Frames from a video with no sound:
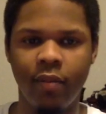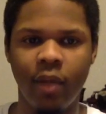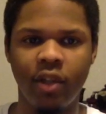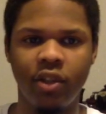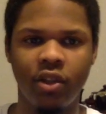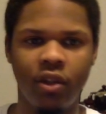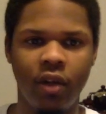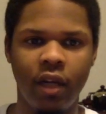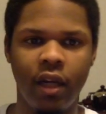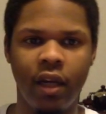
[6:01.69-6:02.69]
mesh
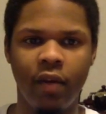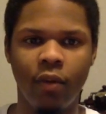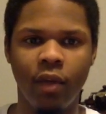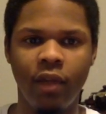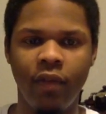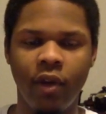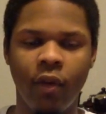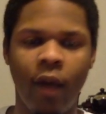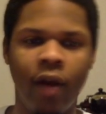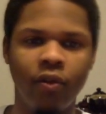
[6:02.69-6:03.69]
and really fit
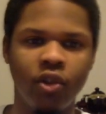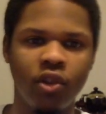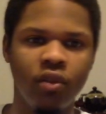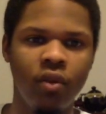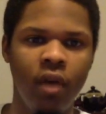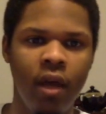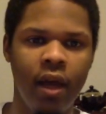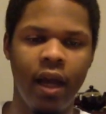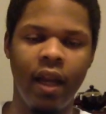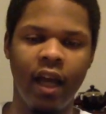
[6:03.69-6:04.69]
around you.
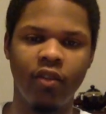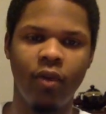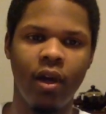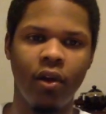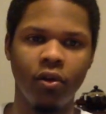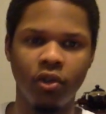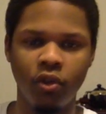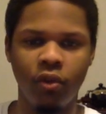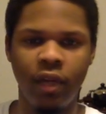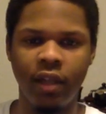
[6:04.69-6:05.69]
And that's why those
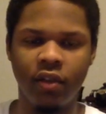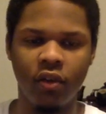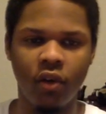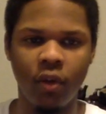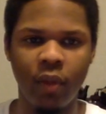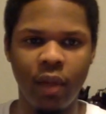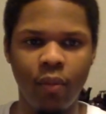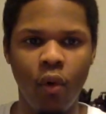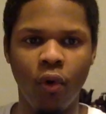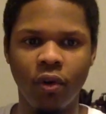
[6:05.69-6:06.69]
two things are going to be
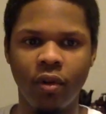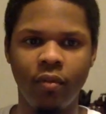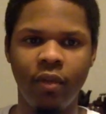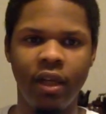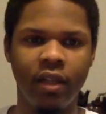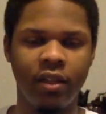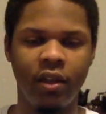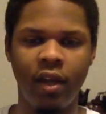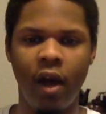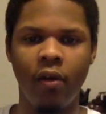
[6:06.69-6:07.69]
important, because they're
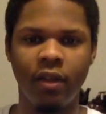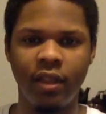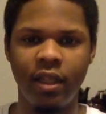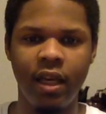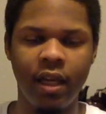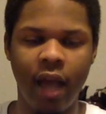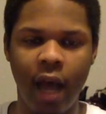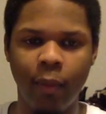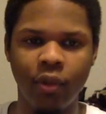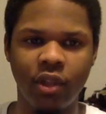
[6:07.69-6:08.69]
not only is he getting high
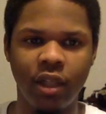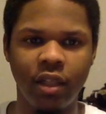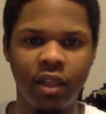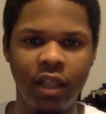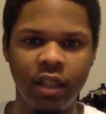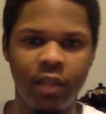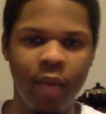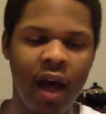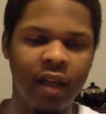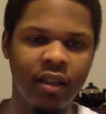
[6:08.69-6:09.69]
percentage of easy
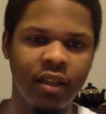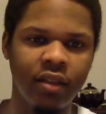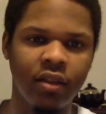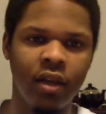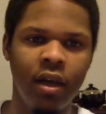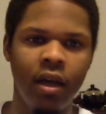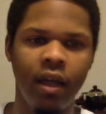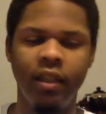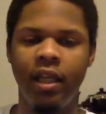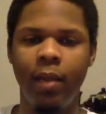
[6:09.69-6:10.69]
baskets,
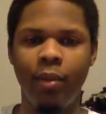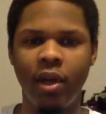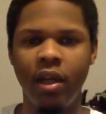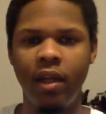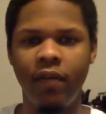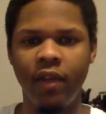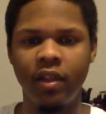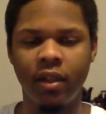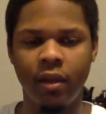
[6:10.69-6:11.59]
he's keeping the defense,